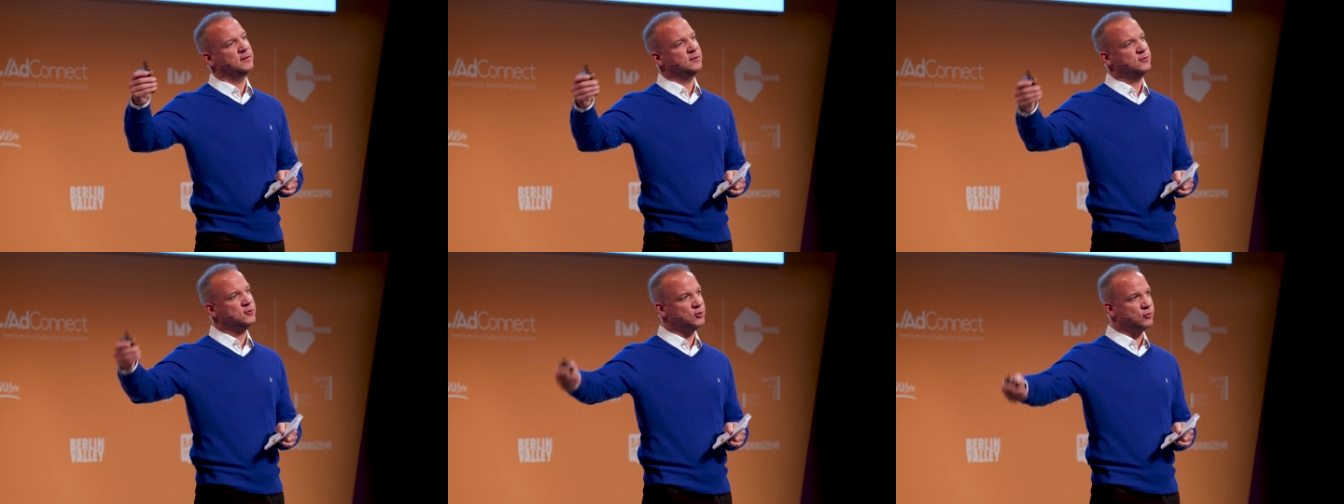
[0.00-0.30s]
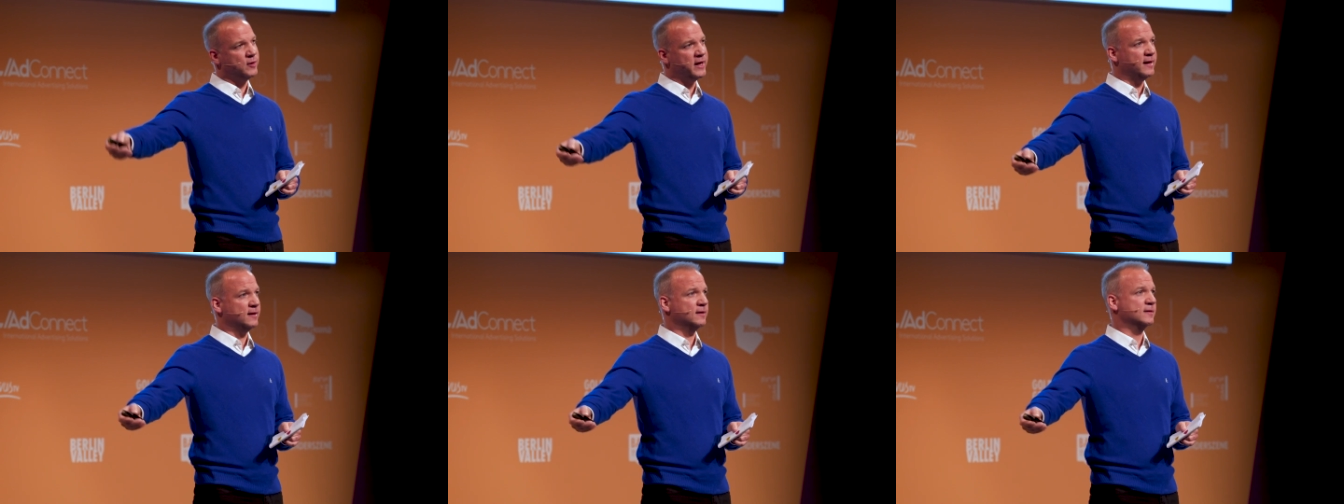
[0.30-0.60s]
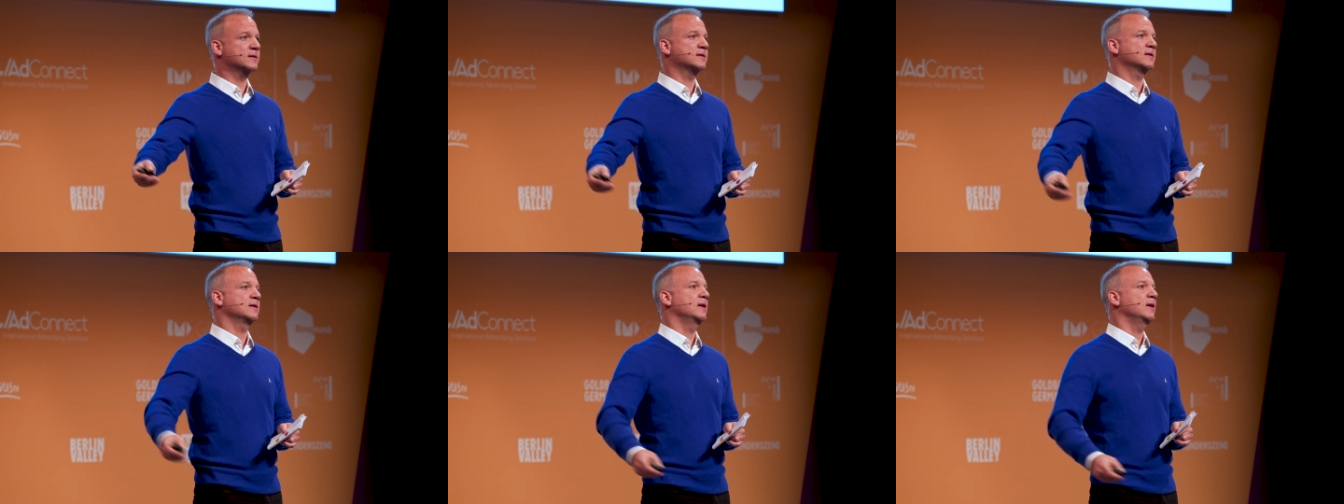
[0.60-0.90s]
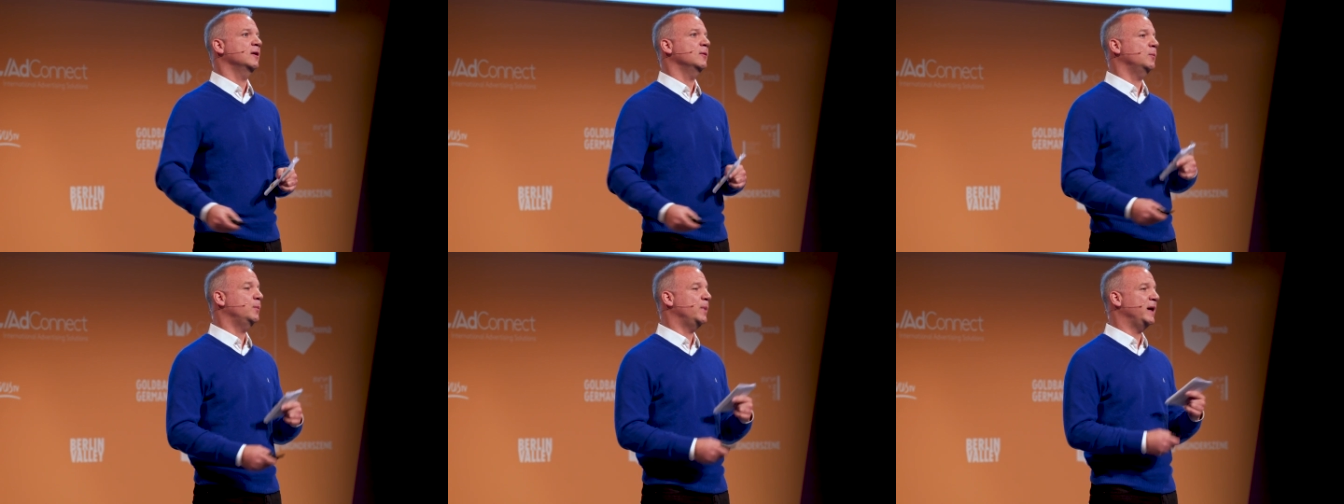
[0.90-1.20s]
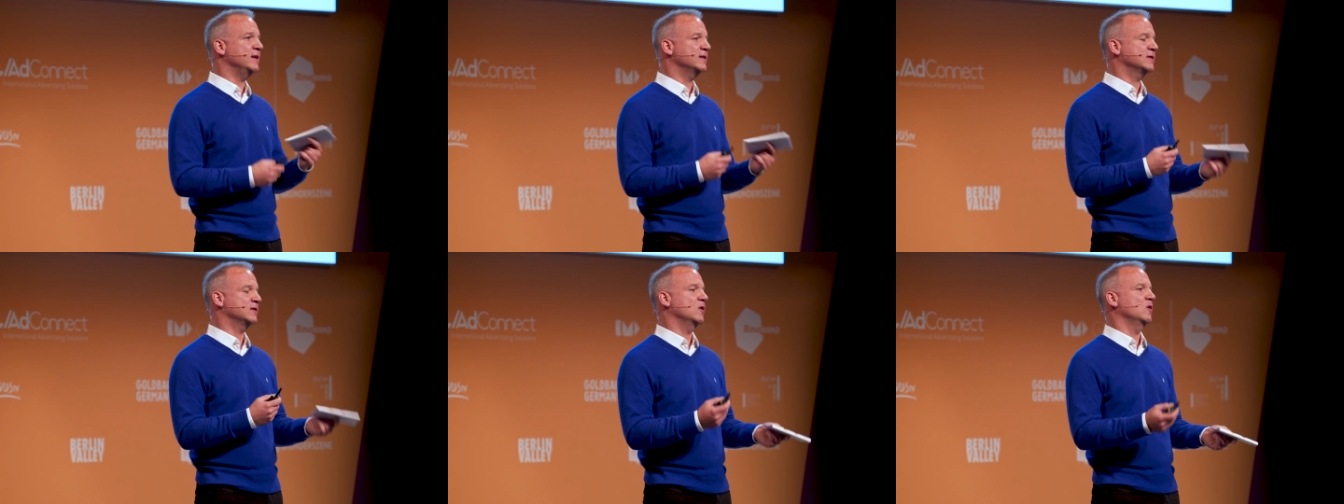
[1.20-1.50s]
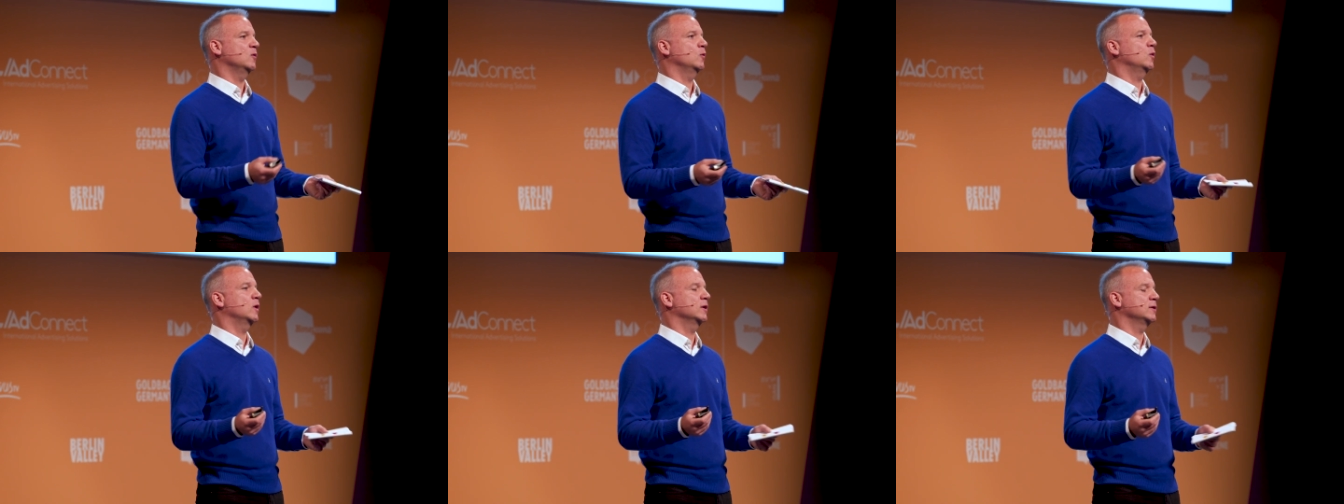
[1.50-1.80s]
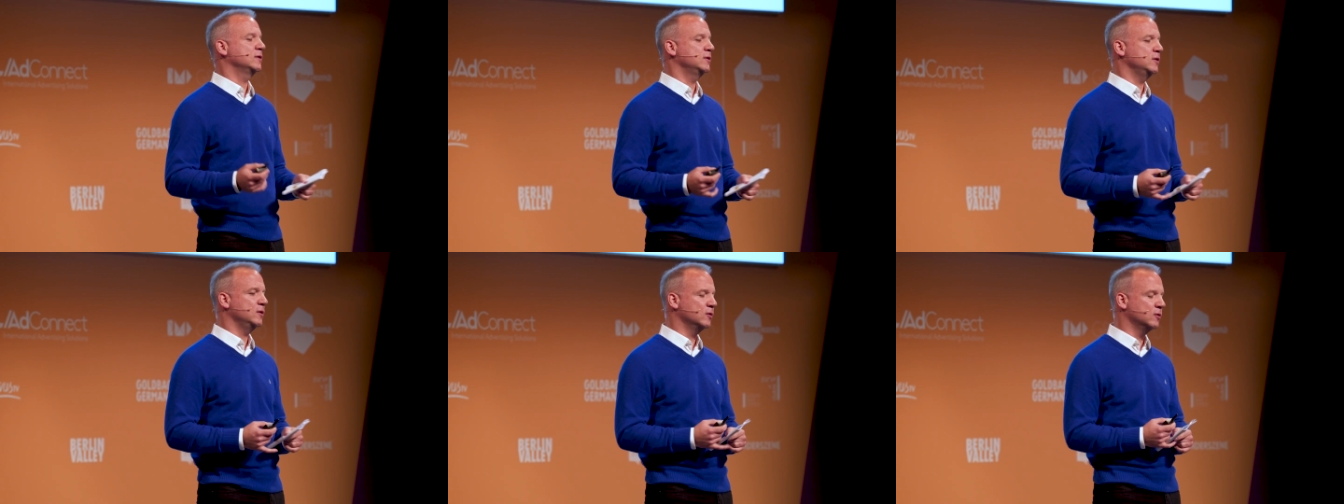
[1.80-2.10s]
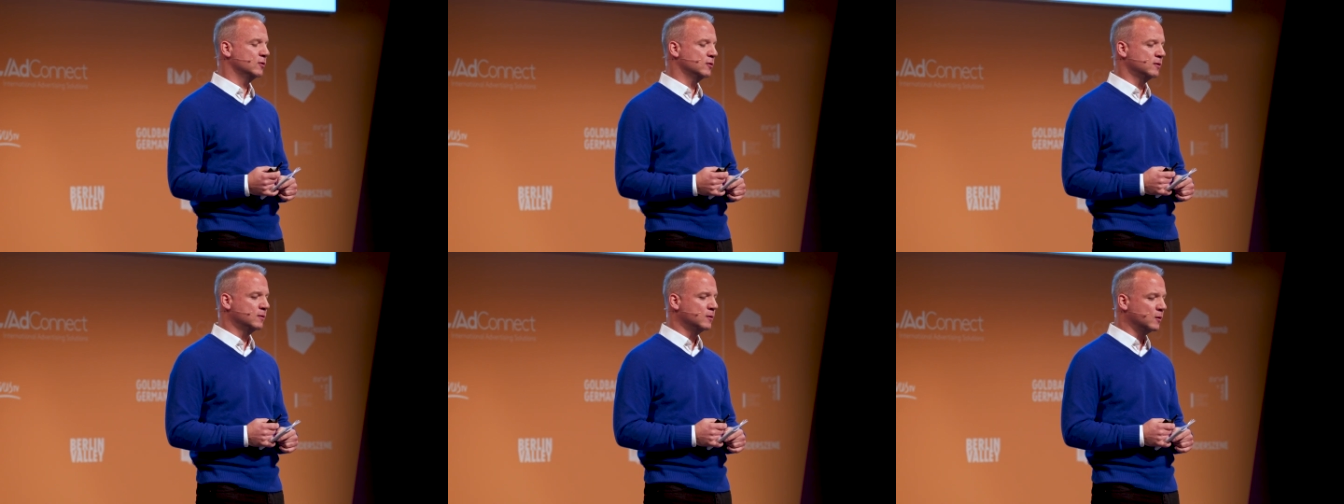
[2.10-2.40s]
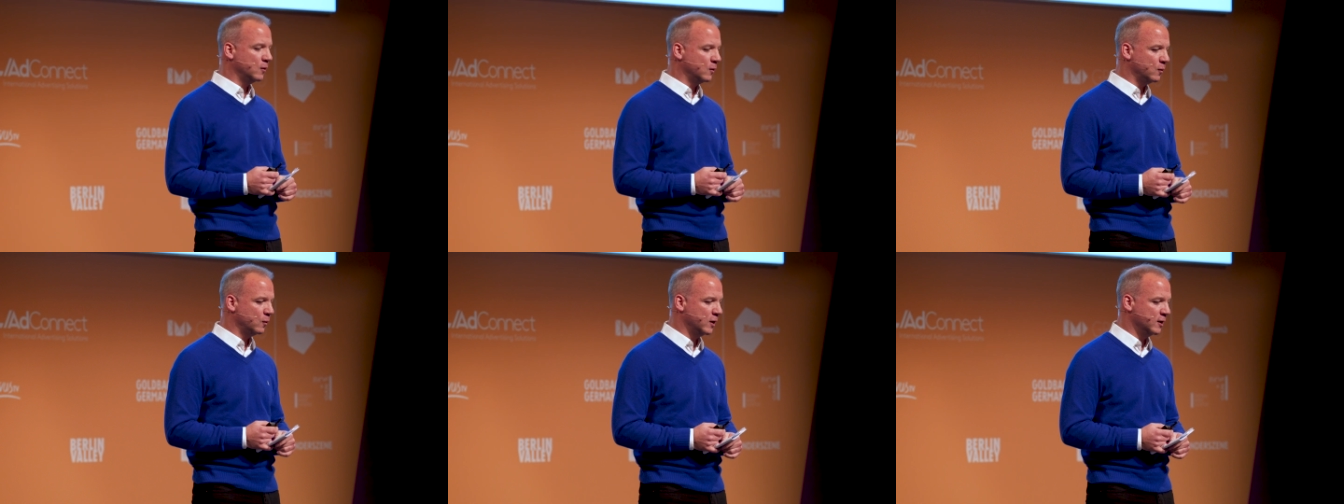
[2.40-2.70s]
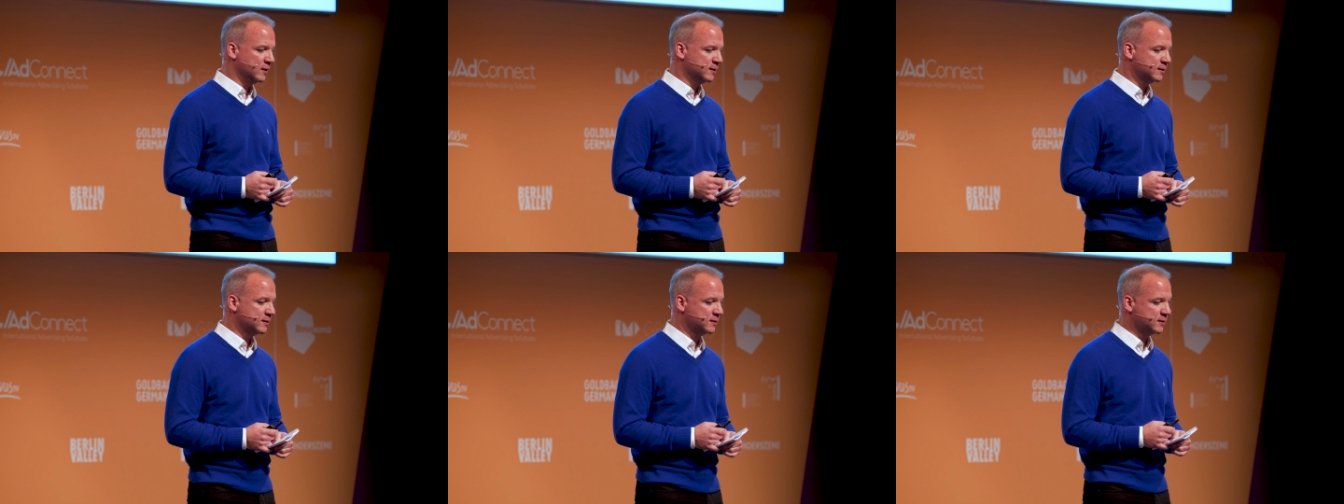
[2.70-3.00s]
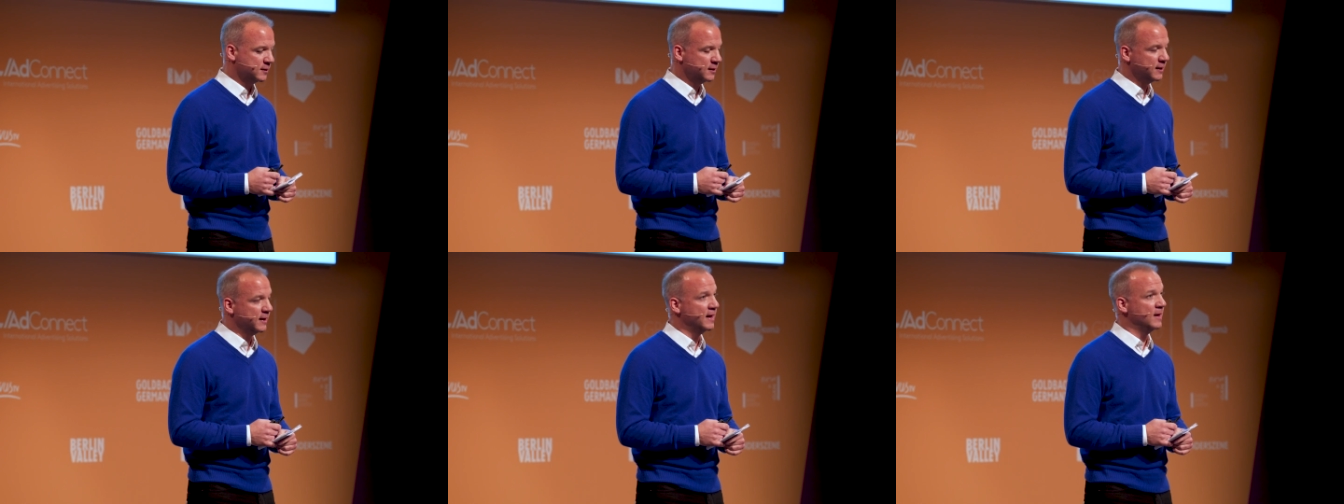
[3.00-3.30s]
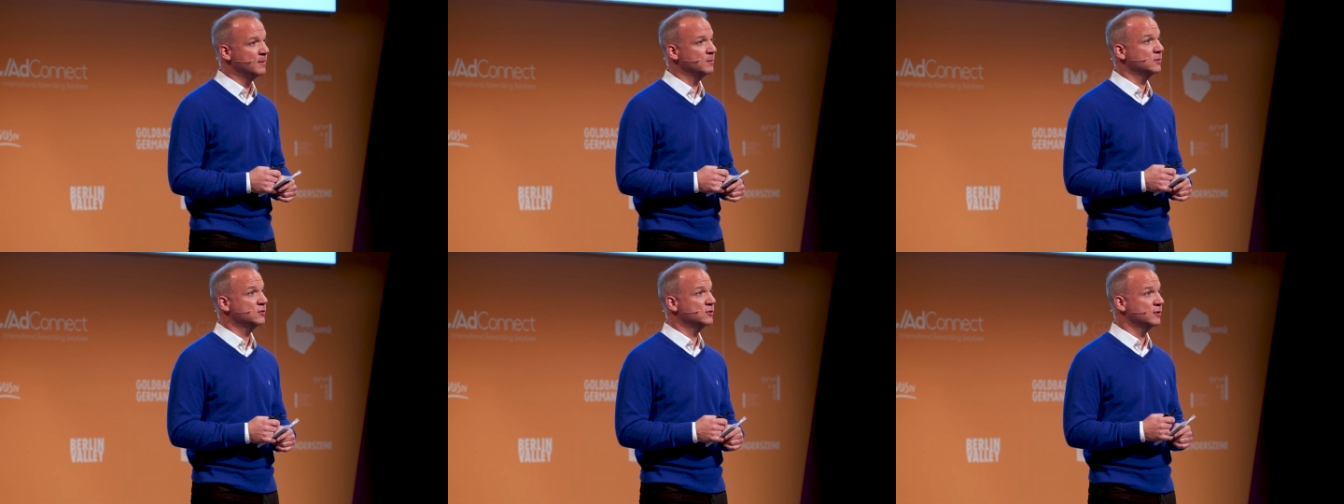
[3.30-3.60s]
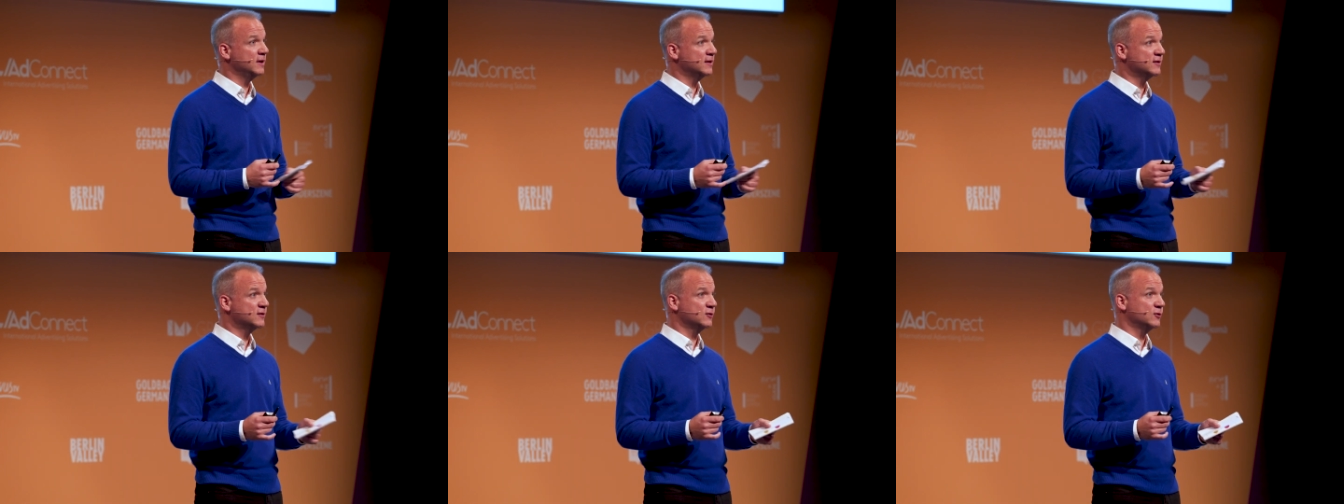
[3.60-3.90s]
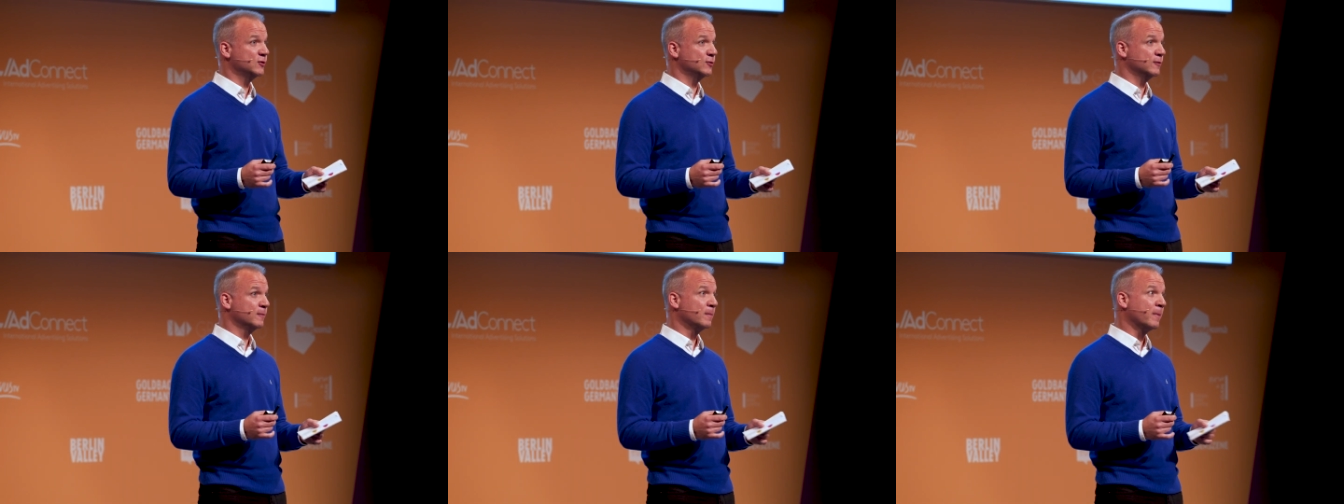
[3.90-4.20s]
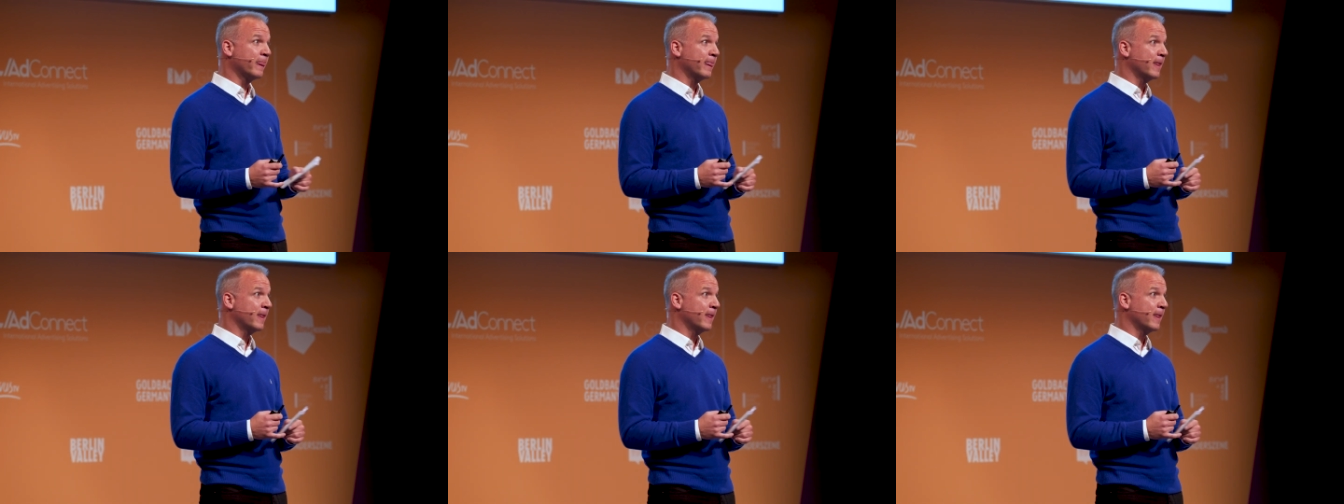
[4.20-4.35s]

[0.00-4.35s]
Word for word: tracks based on what you want um, to listen to.